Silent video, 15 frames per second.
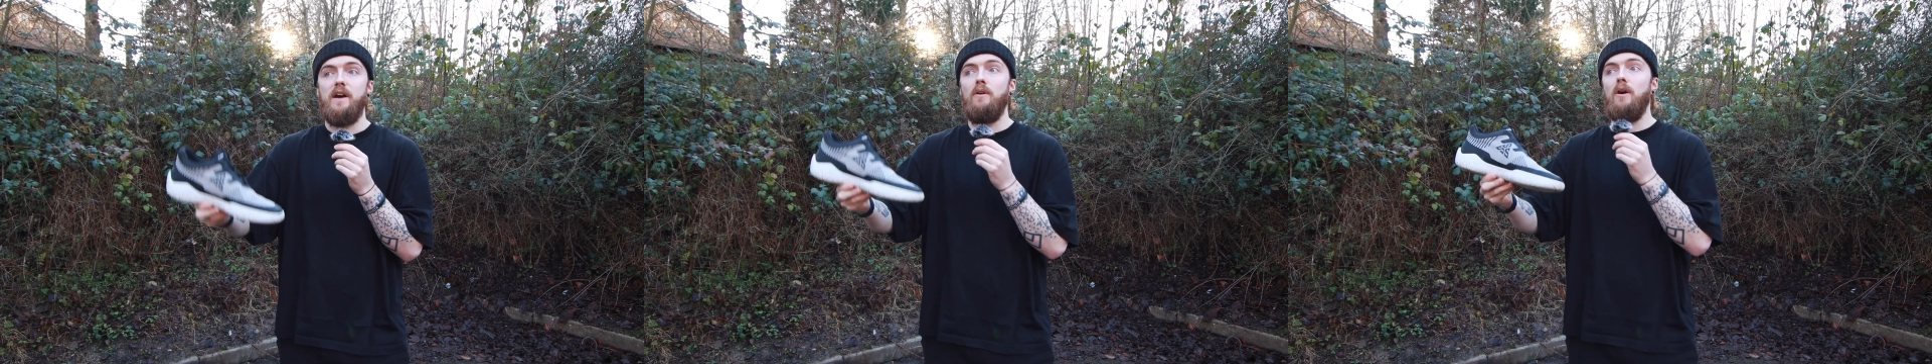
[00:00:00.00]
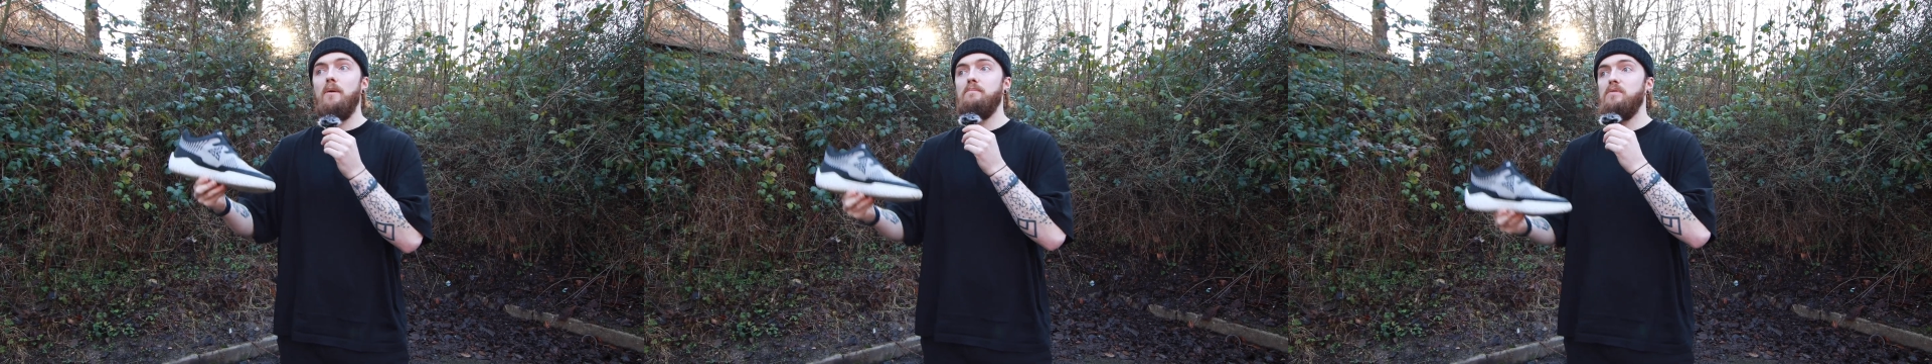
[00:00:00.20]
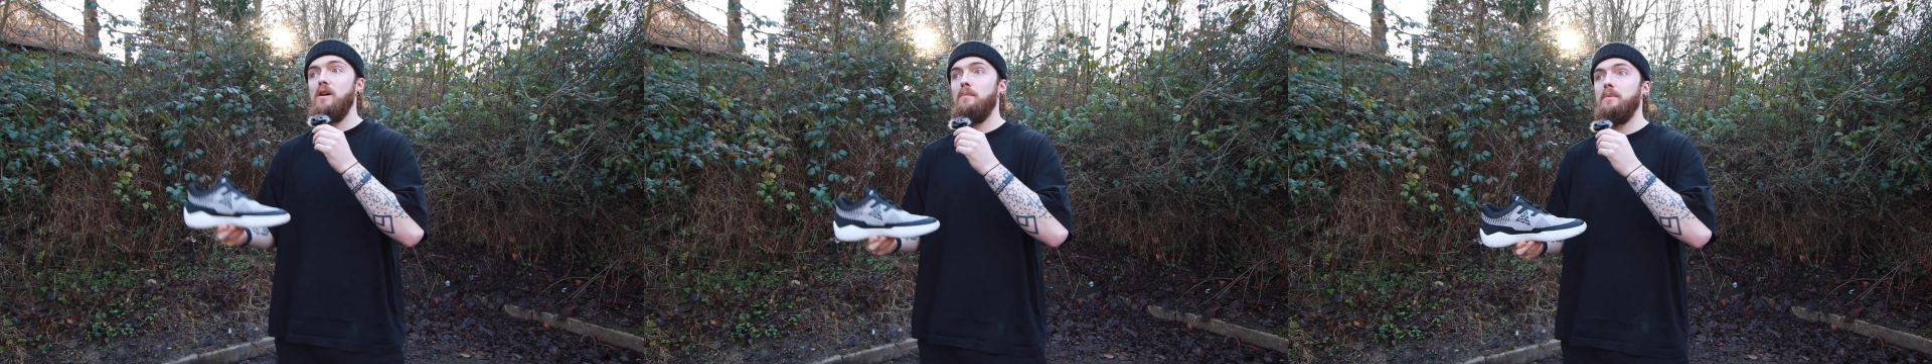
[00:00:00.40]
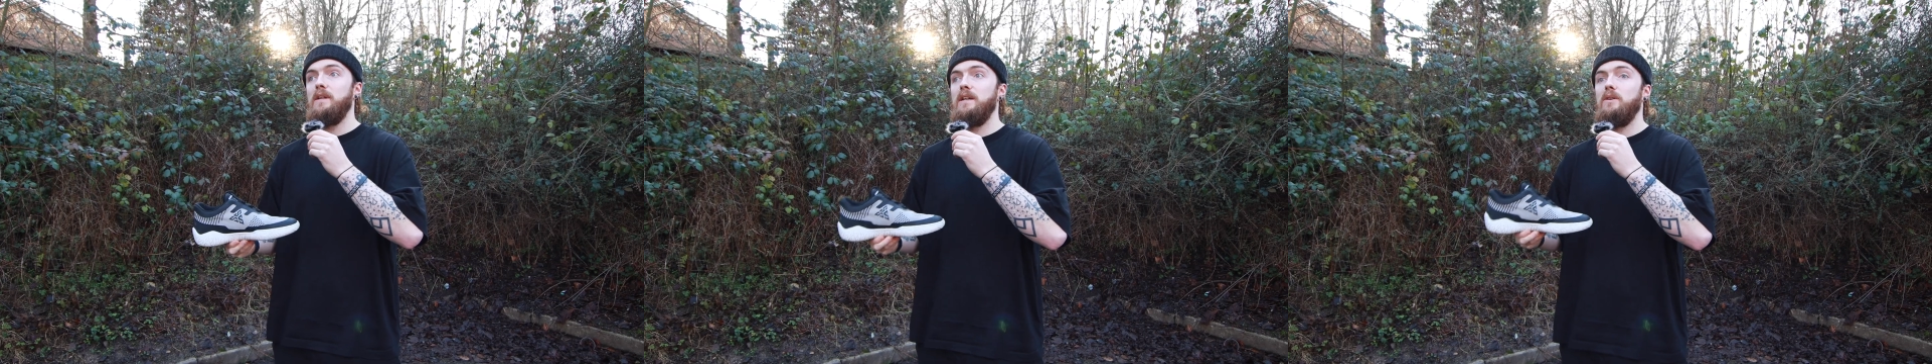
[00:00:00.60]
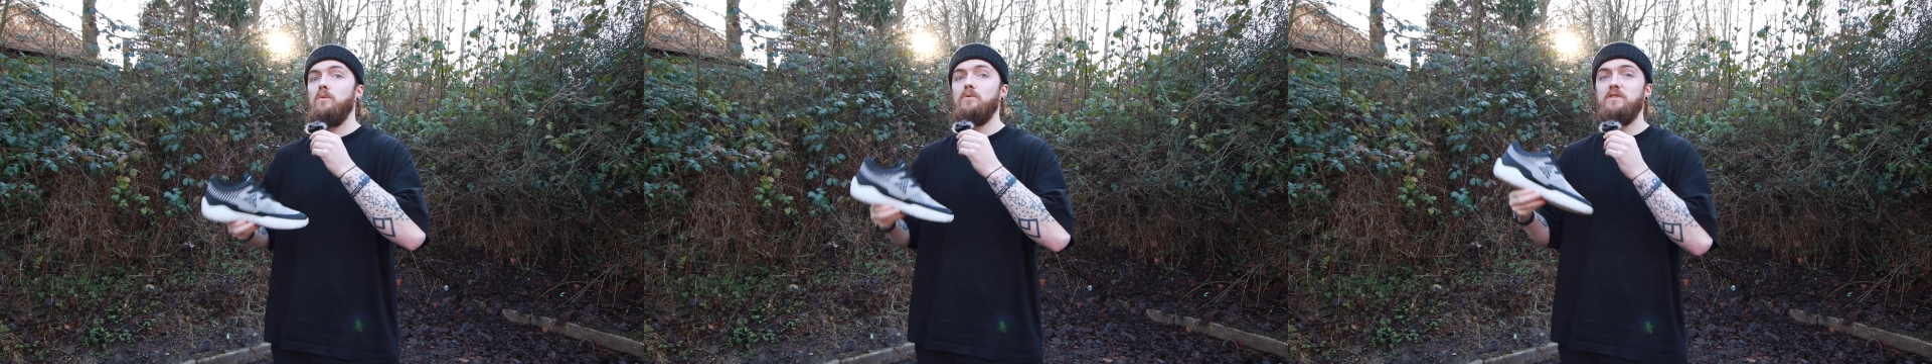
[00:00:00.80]
there are
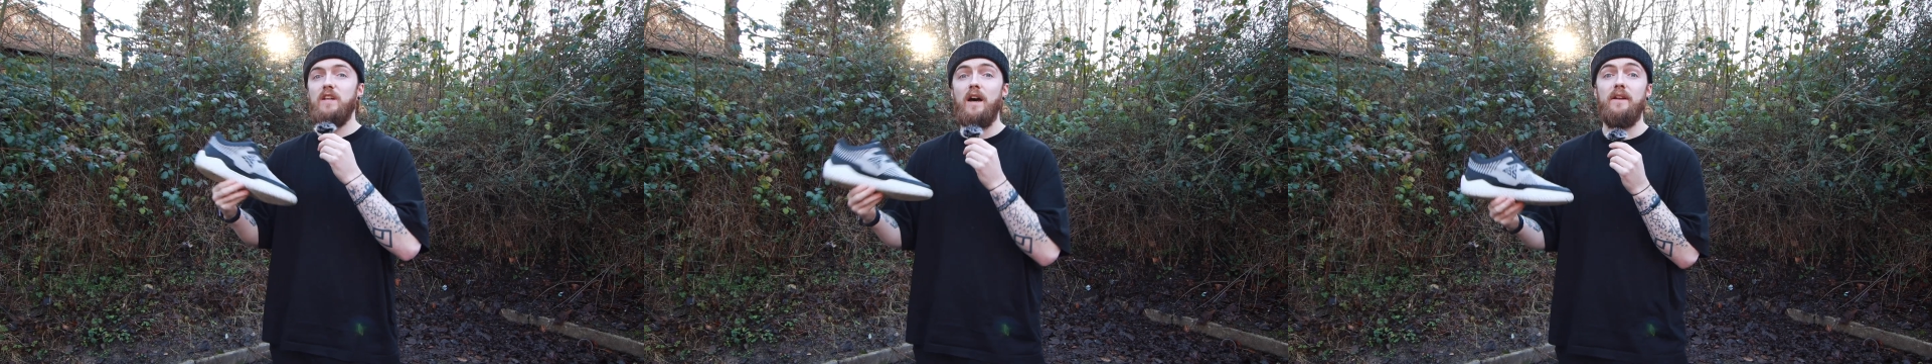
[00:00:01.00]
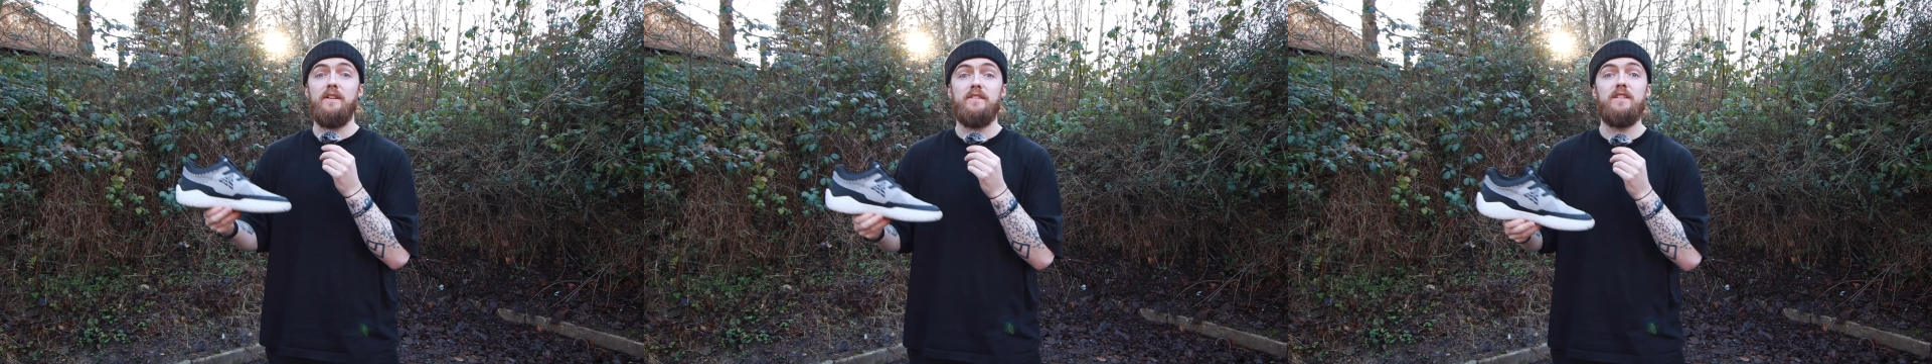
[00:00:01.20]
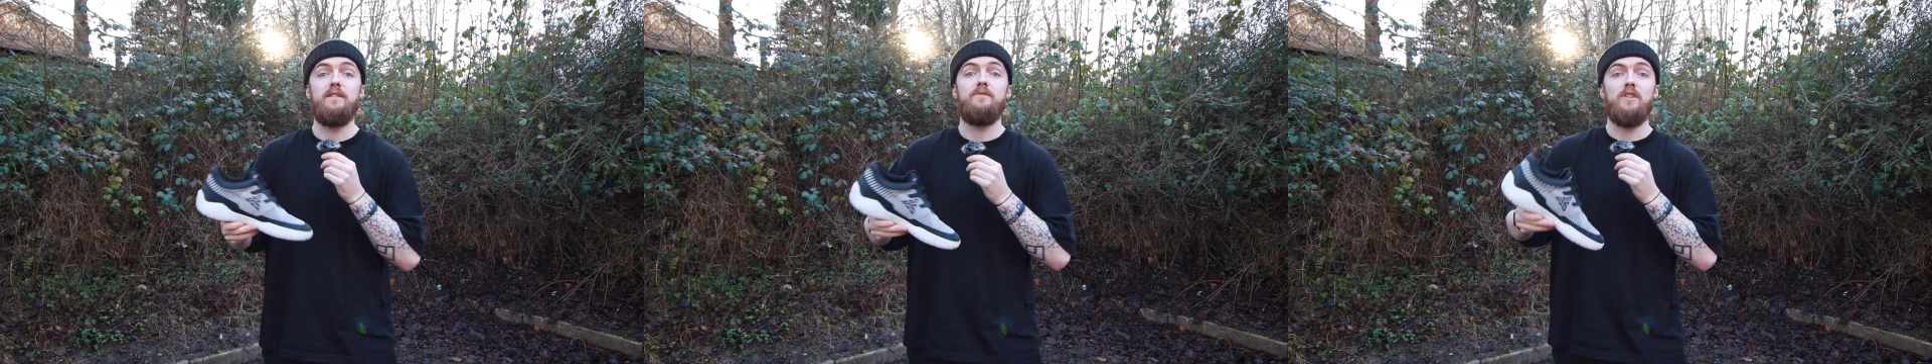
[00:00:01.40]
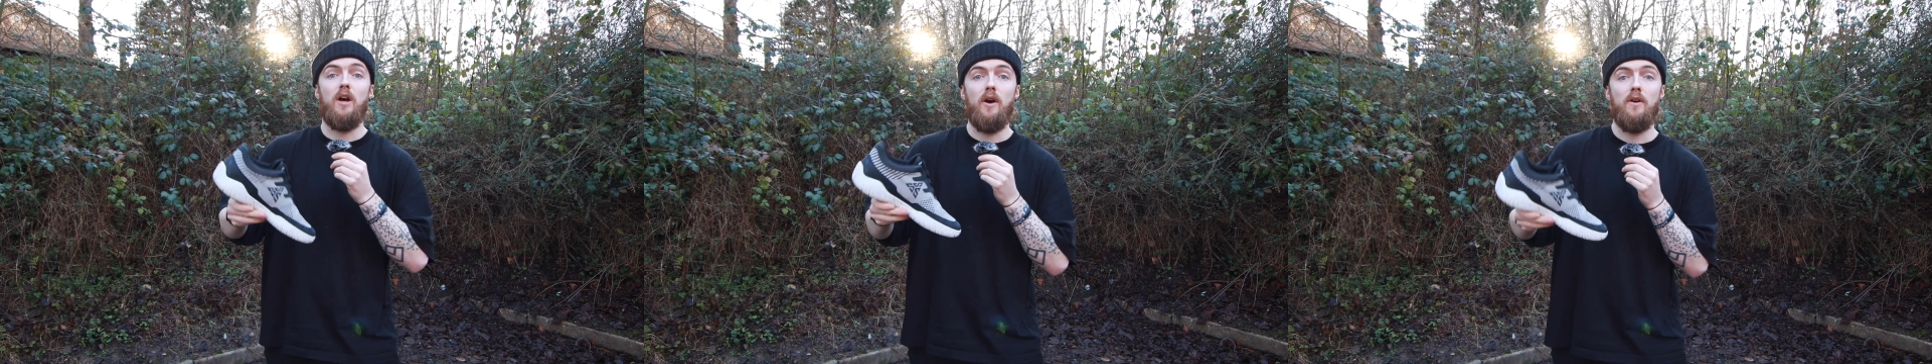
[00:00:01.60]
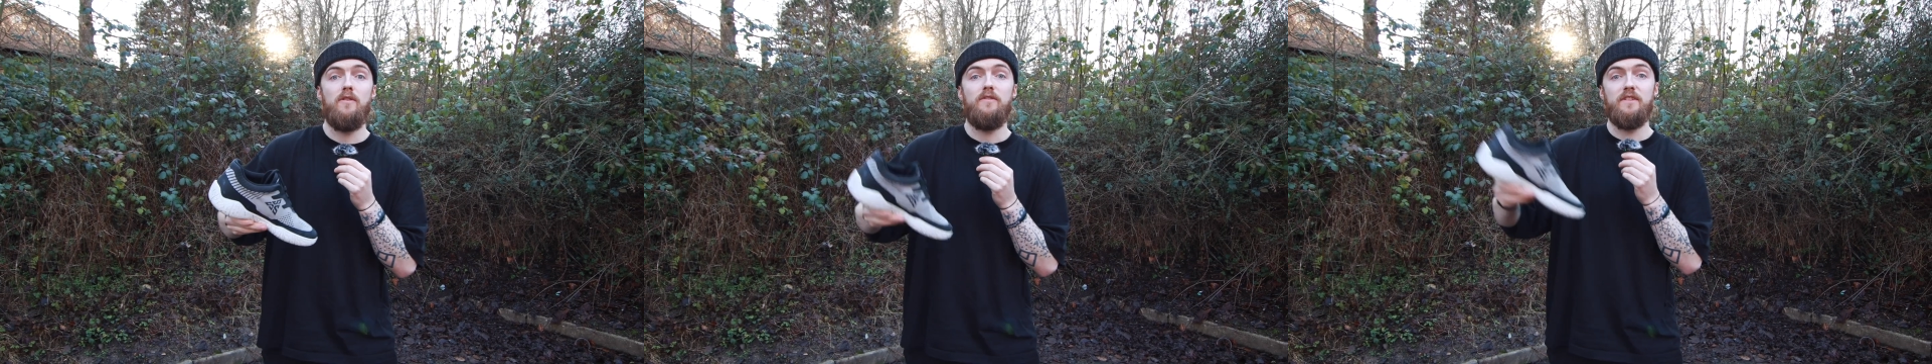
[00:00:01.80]
probably alternatives
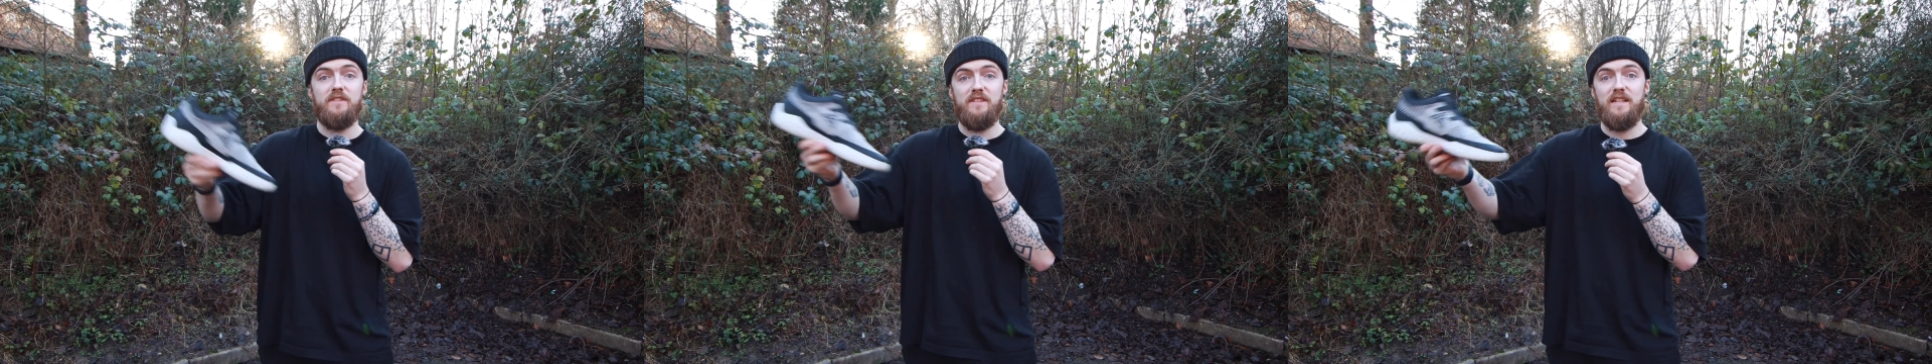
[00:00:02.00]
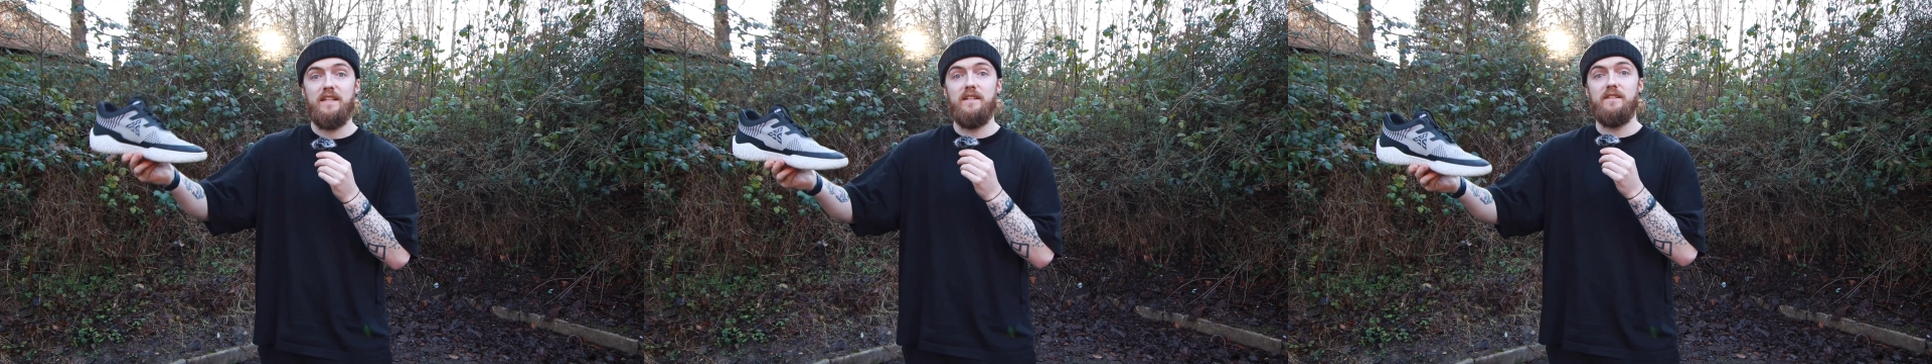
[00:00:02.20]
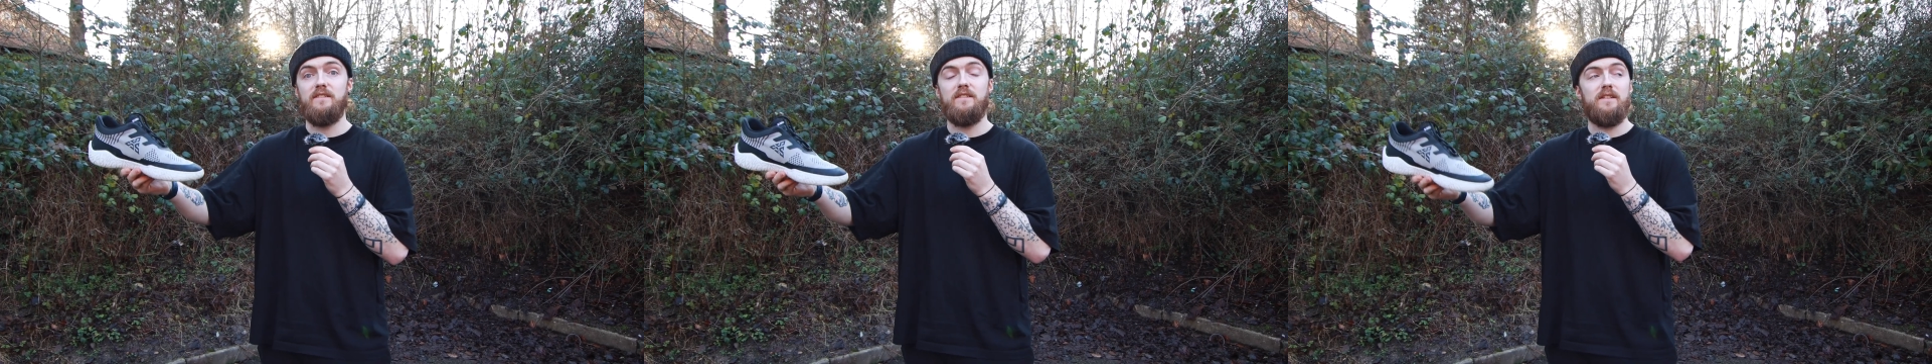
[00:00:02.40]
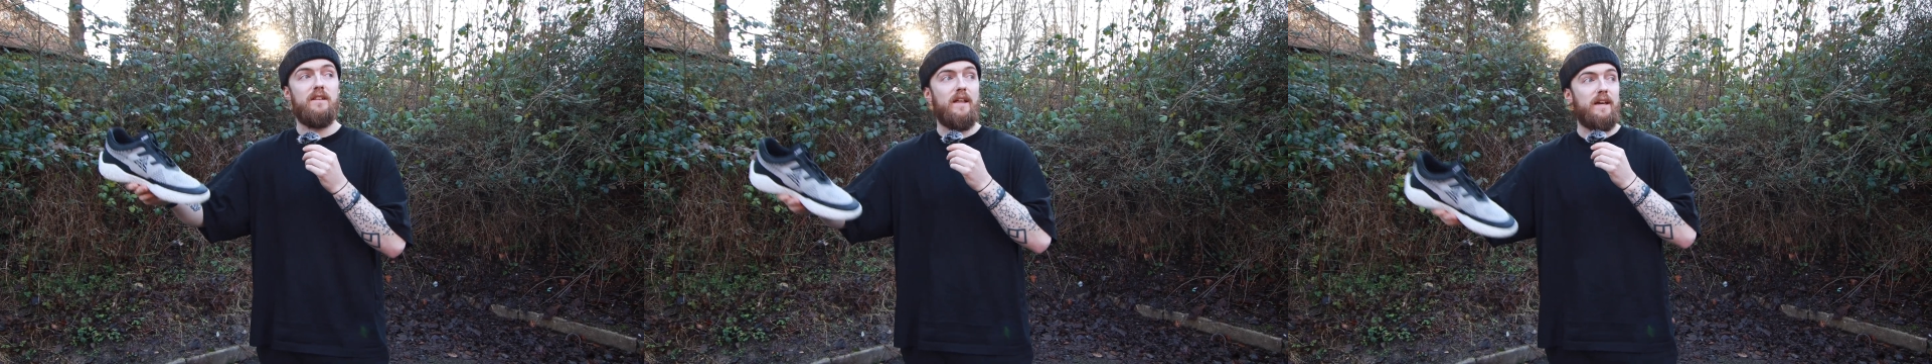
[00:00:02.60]
overseas,